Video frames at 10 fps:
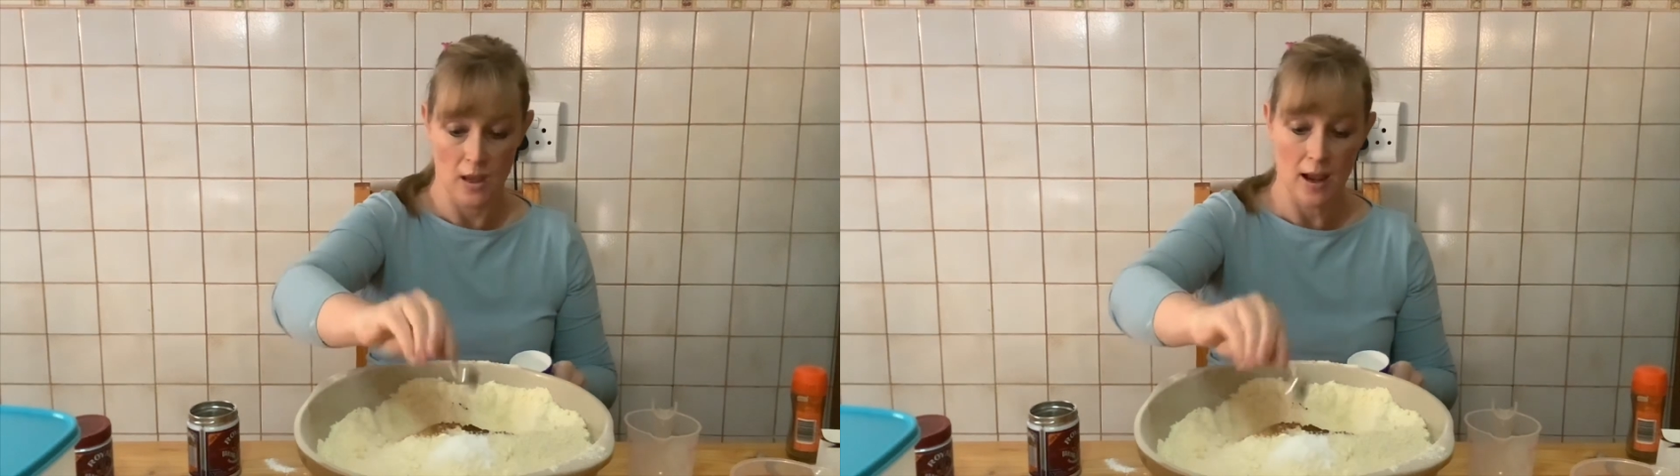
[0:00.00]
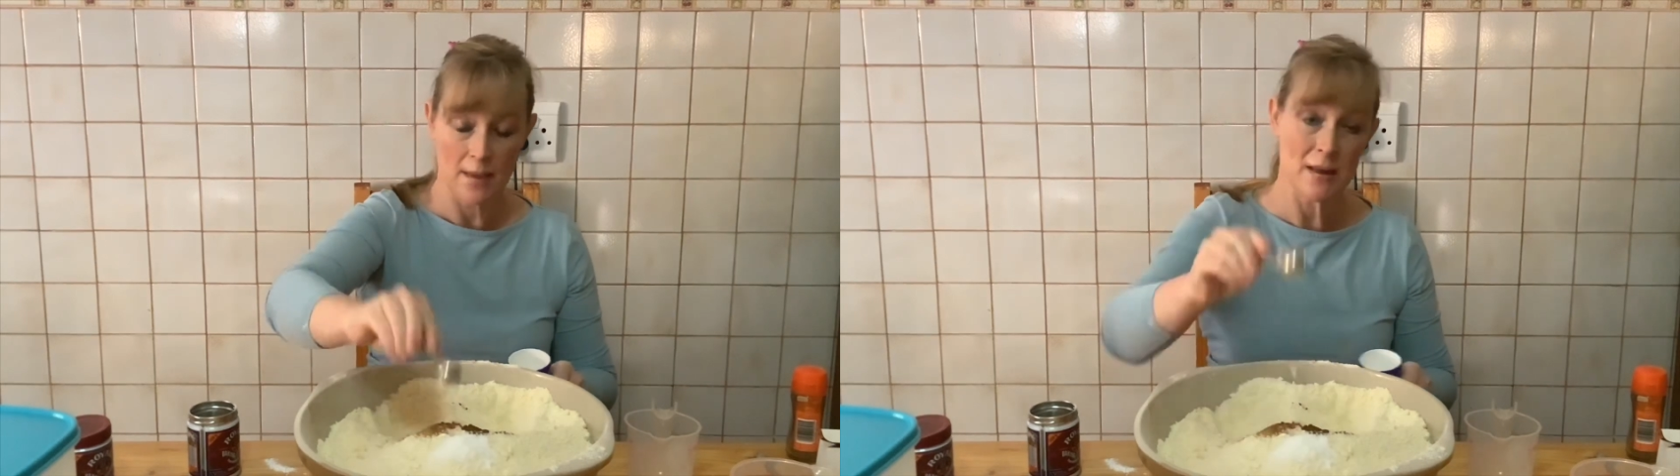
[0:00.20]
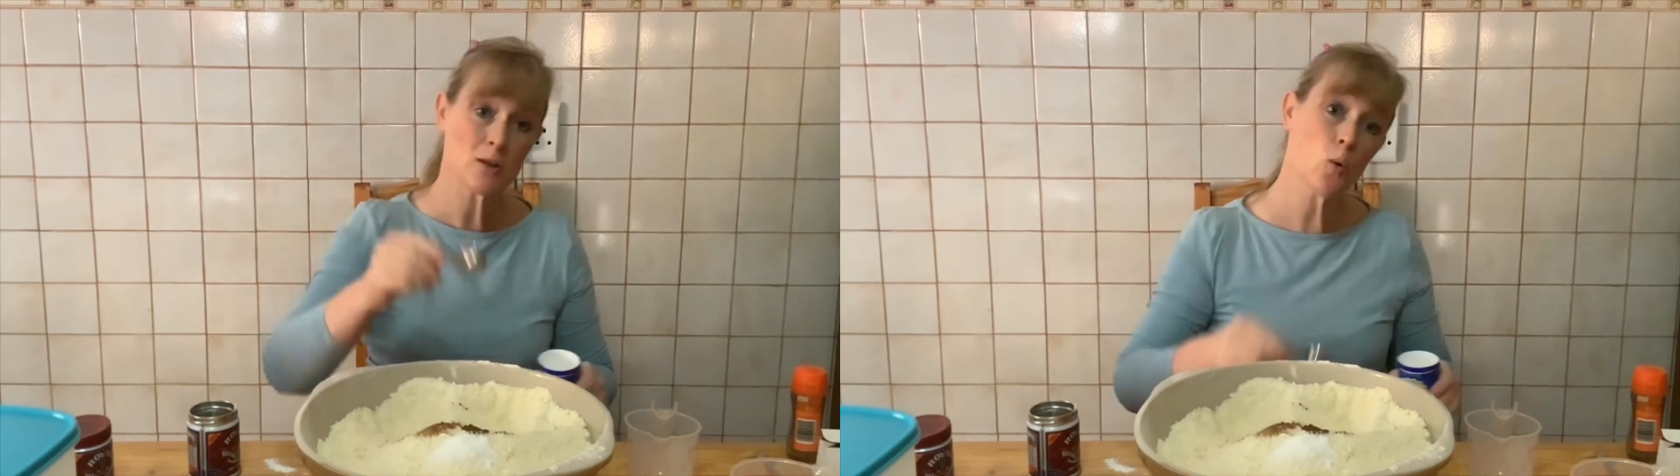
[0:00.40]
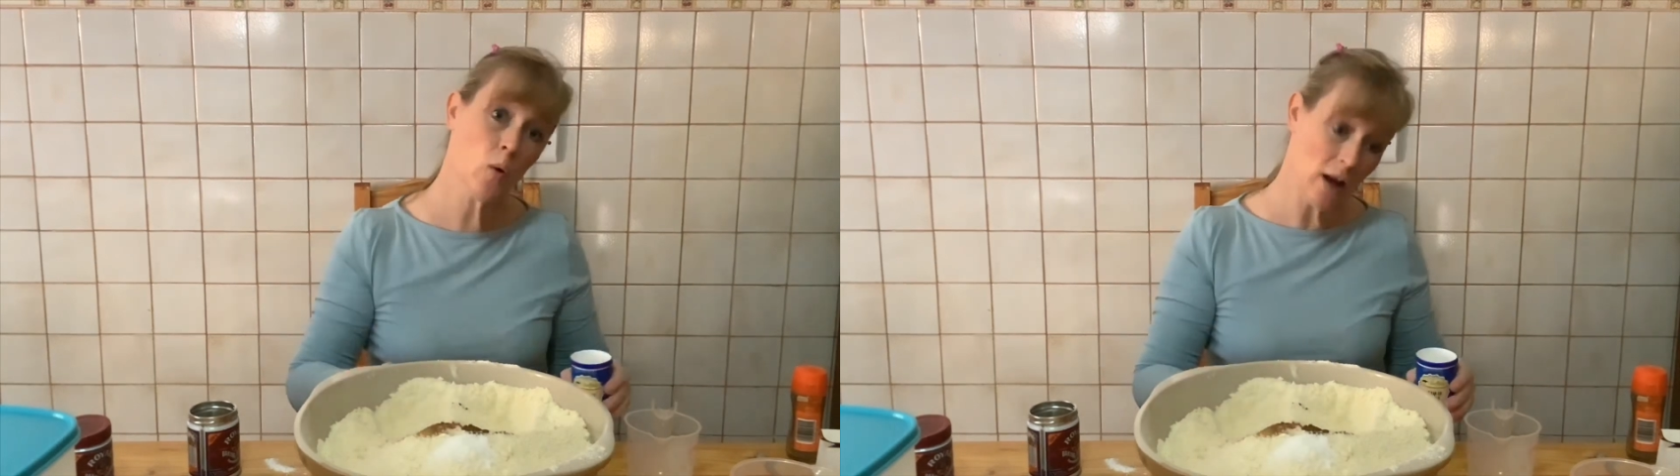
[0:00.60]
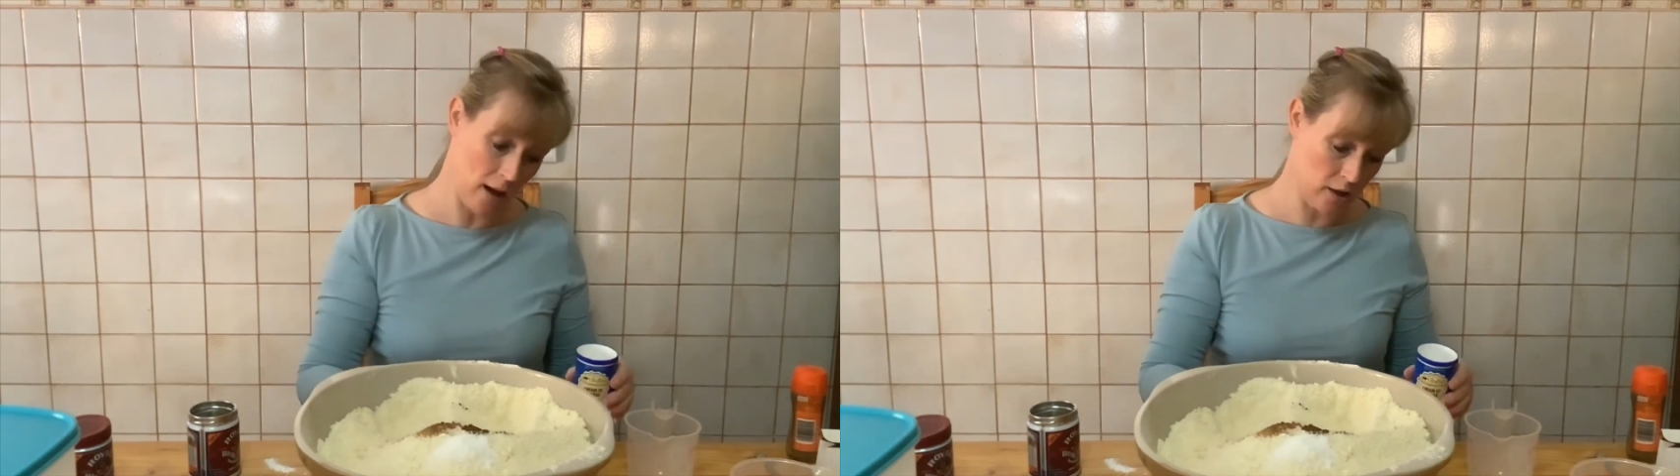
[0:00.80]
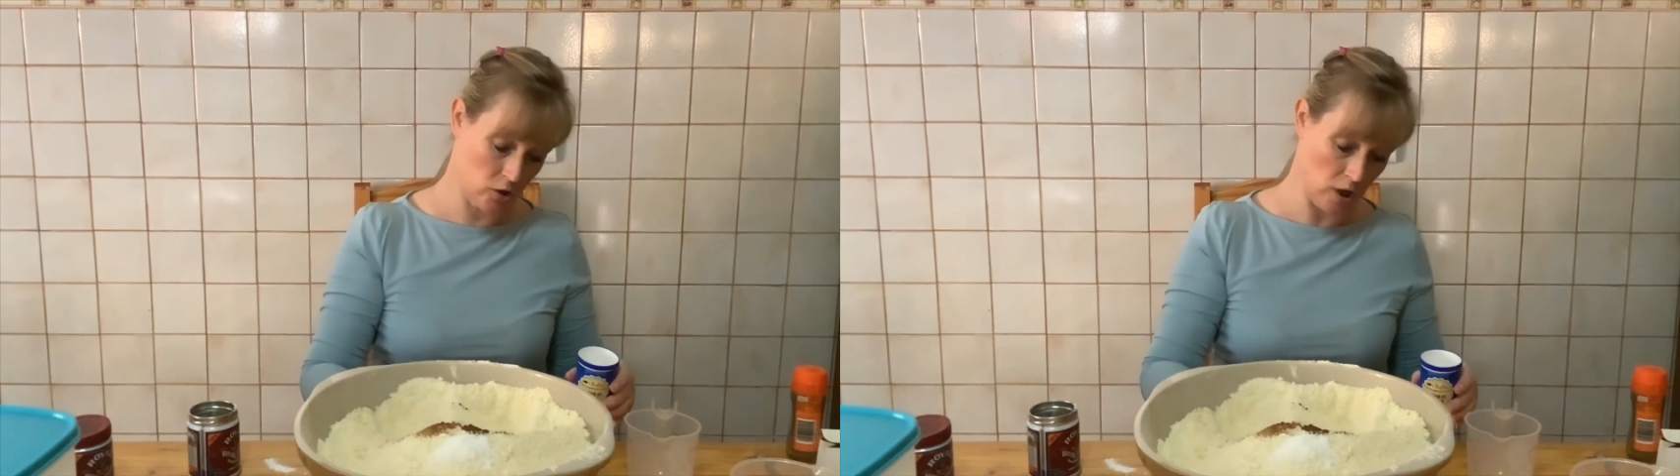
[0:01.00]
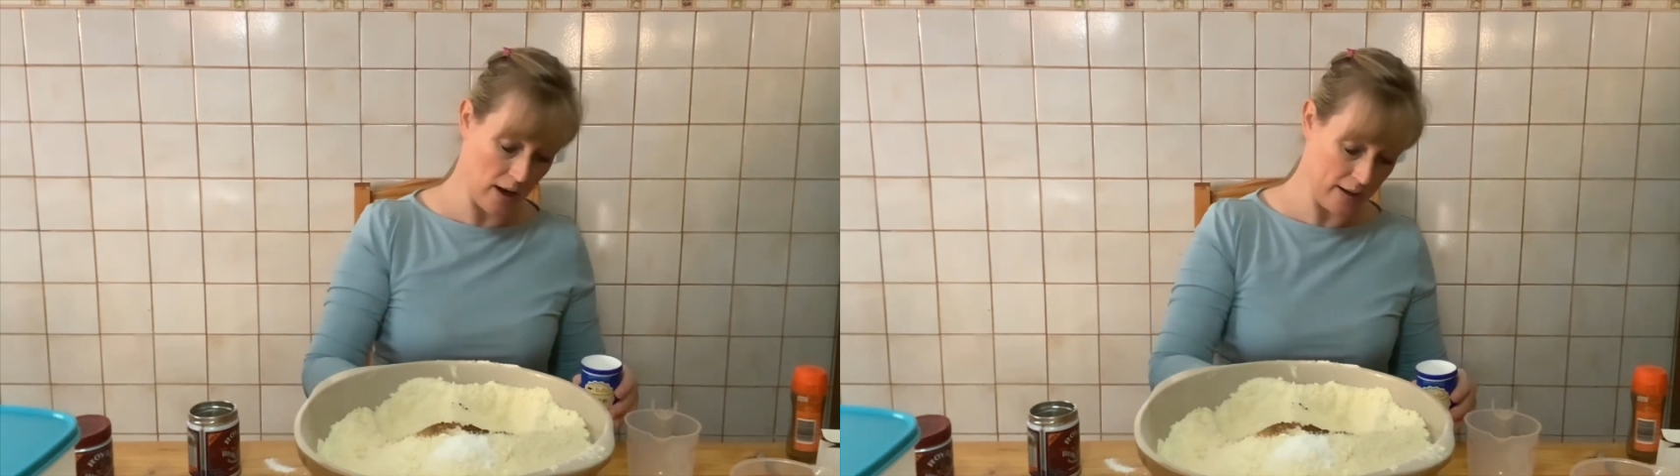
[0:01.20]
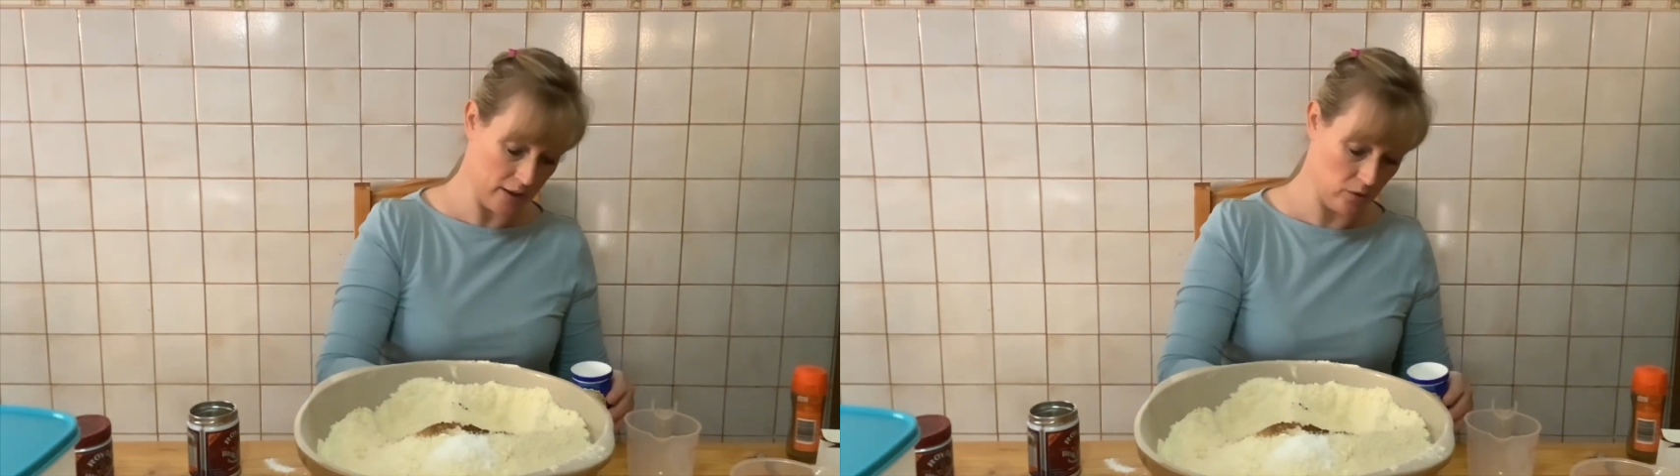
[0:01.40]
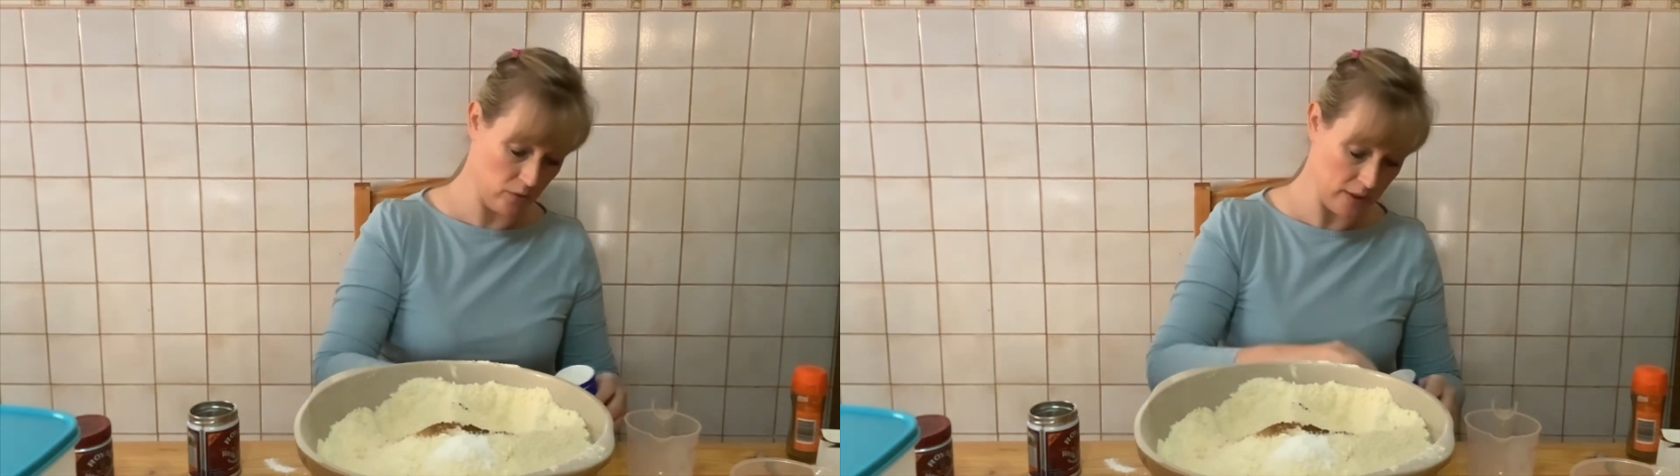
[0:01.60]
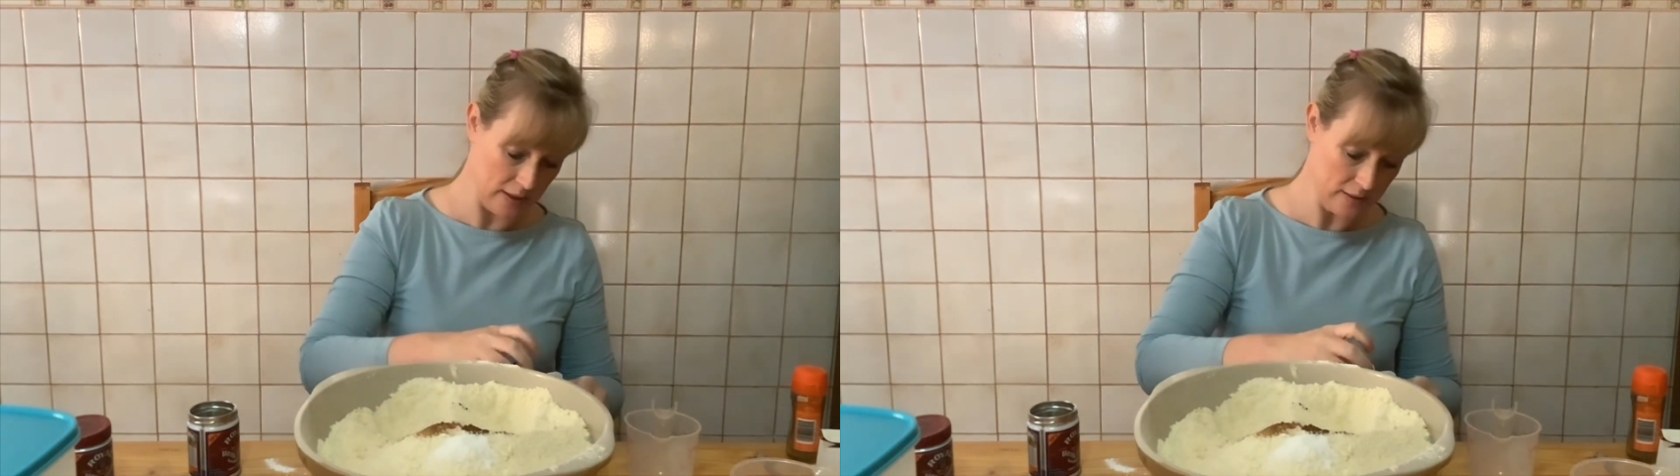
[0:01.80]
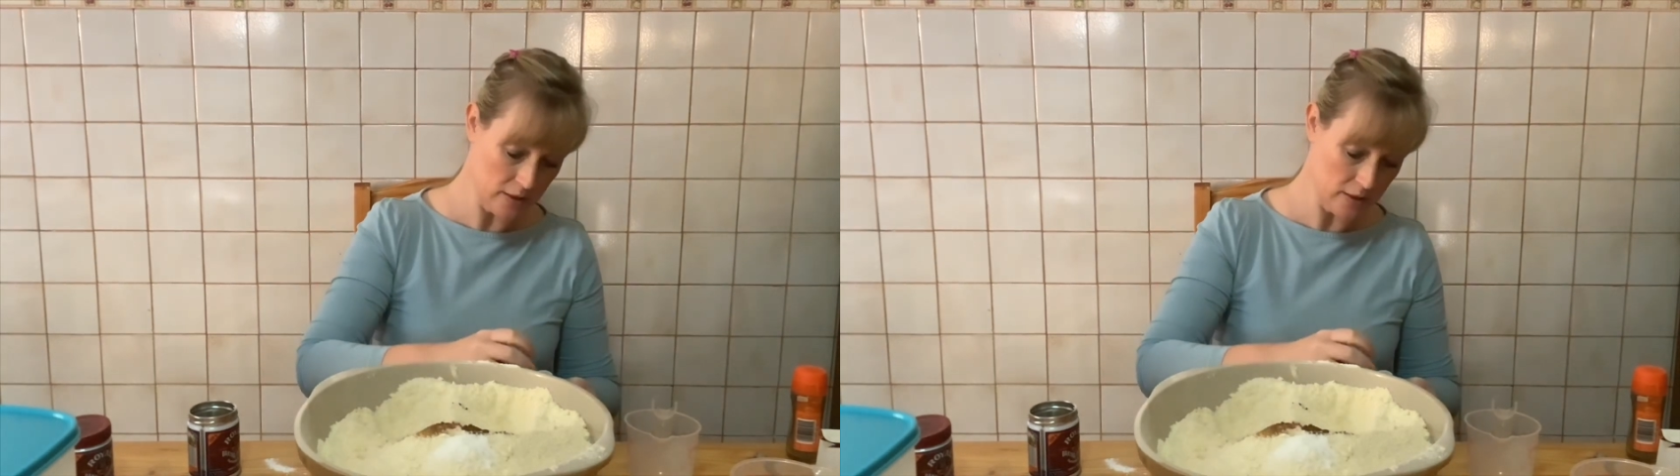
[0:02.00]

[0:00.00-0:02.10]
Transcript: And that's all our dry ingredients,